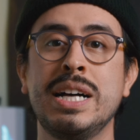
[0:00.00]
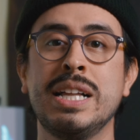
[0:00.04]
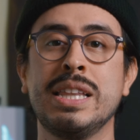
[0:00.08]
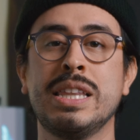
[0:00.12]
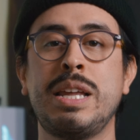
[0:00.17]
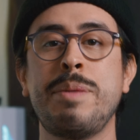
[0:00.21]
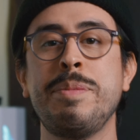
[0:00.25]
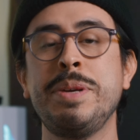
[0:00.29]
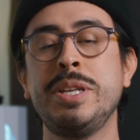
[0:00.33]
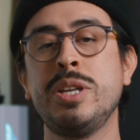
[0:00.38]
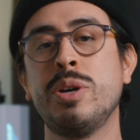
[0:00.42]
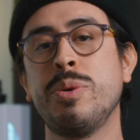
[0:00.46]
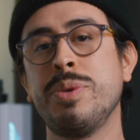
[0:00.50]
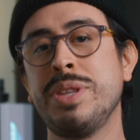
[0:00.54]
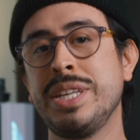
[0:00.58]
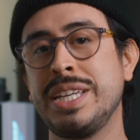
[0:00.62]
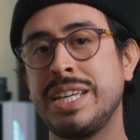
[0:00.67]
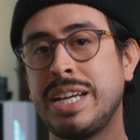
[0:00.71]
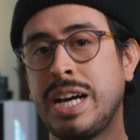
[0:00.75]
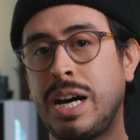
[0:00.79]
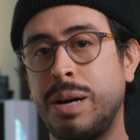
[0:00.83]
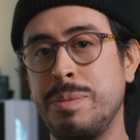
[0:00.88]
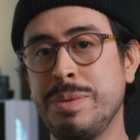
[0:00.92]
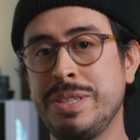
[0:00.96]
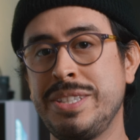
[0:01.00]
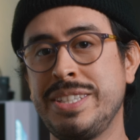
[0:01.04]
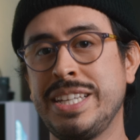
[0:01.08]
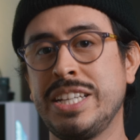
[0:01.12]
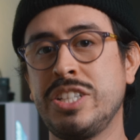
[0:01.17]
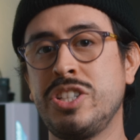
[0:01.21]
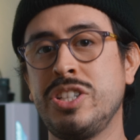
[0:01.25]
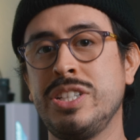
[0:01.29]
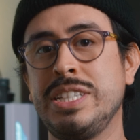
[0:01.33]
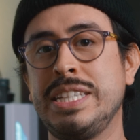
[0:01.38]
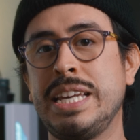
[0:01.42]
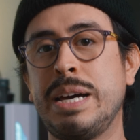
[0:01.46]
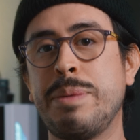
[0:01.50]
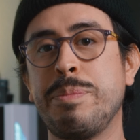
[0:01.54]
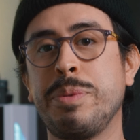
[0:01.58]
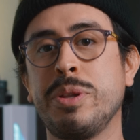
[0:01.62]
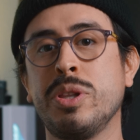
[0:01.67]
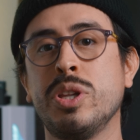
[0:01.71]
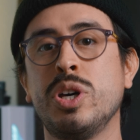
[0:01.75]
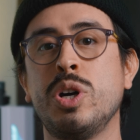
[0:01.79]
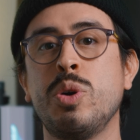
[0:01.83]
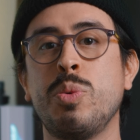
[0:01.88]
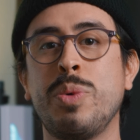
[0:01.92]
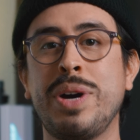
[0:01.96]
Let me know in the comment section down
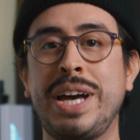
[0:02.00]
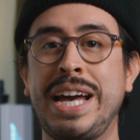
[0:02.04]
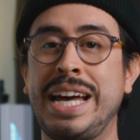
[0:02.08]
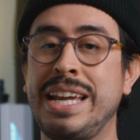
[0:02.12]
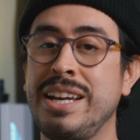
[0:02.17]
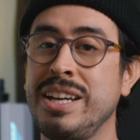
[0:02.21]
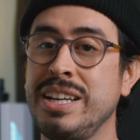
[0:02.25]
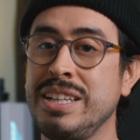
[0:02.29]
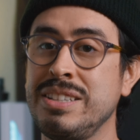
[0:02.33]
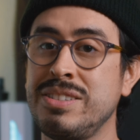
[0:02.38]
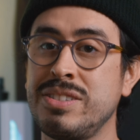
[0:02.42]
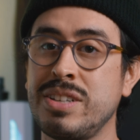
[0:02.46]
below what editing